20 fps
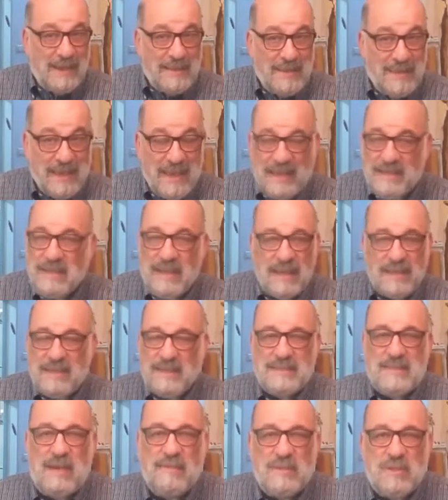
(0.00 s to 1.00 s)
main thing is,
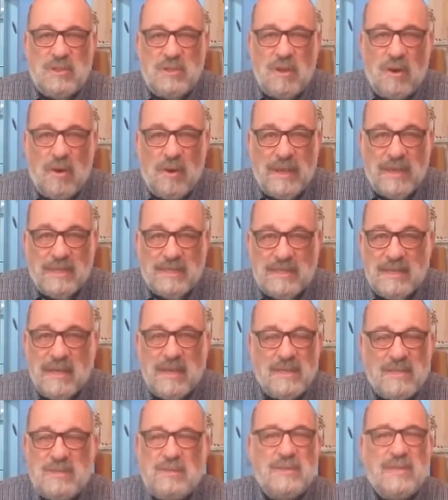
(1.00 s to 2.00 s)
there's so much noise.
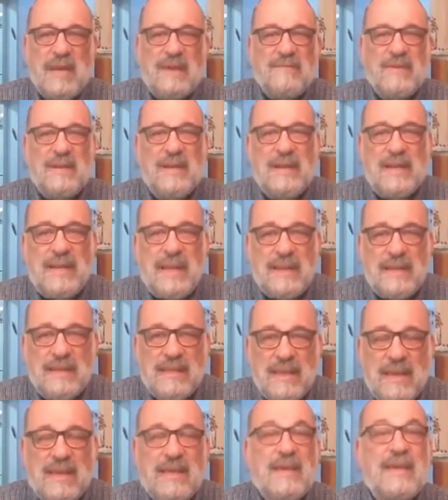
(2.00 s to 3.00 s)
Do they ever learn
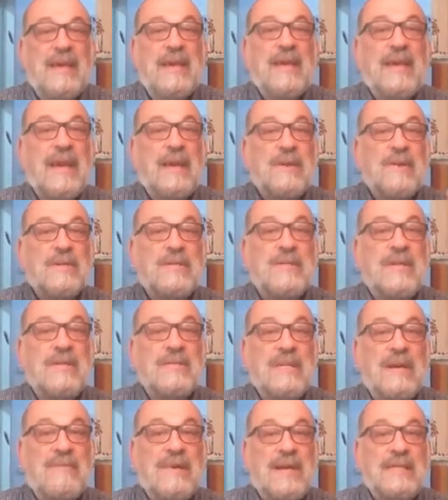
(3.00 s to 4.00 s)
anything? It all
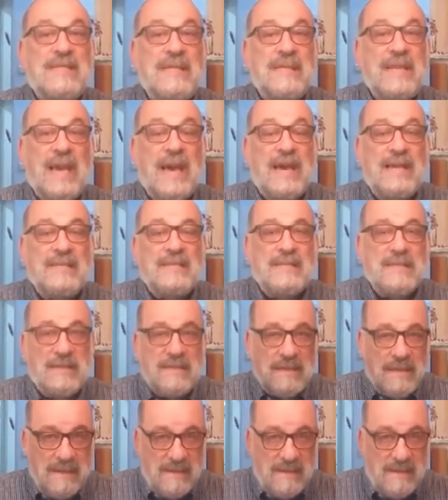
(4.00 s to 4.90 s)
turns out right in the end.